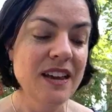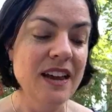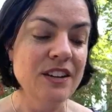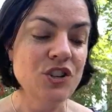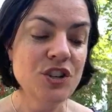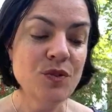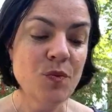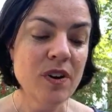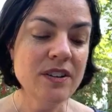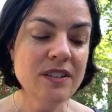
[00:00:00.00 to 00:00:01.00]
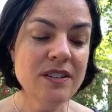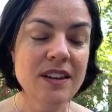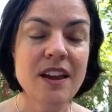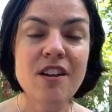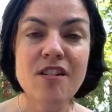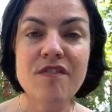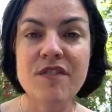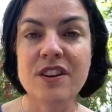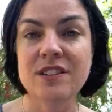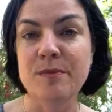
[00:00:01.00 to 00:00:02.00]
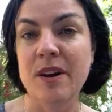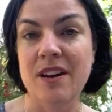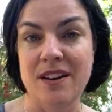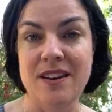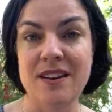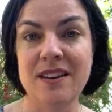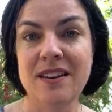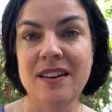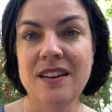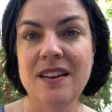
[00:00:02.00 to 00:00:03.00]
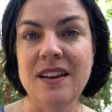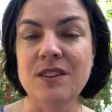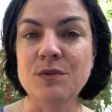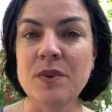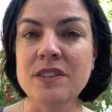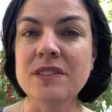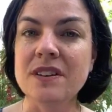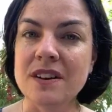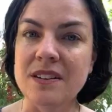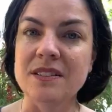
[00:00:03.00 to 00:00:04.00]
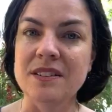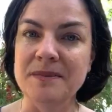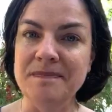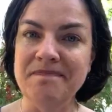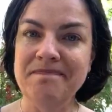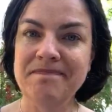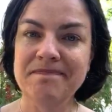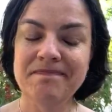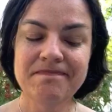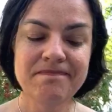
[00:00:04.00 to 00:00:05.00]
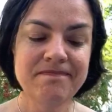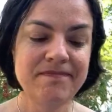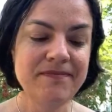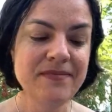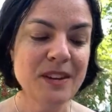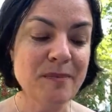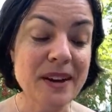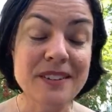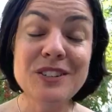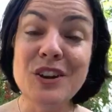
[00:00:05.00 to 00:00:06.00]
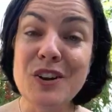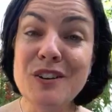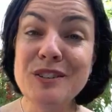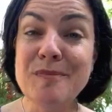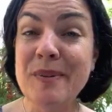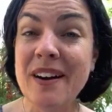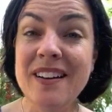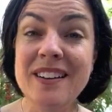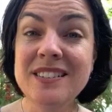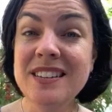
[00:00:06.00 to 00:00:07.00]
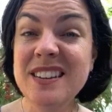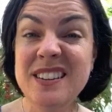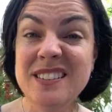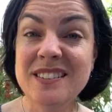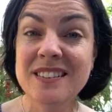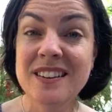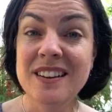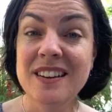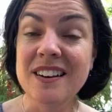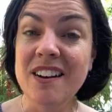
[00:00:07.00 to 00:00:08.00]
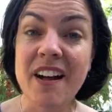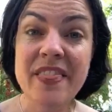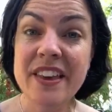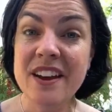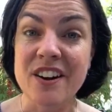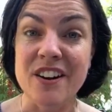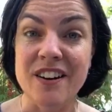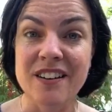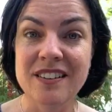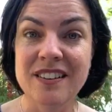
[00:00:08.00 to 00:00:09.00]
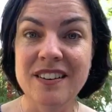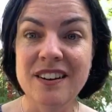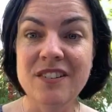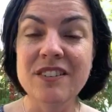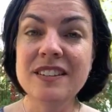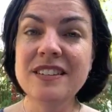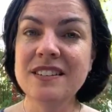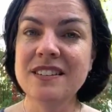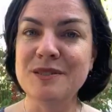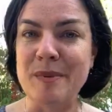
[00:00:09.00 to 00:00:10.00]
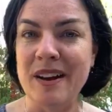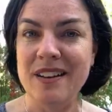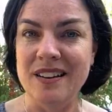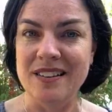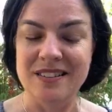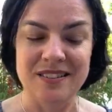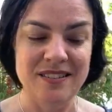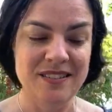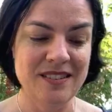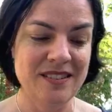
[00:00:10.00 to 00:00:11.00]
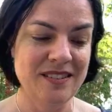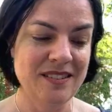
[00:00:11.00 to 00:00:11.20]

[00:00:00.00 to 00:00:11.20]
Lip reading: and she wants to care for his body, as was the custom. But to her surprise, he's not there, or at least his body isn't.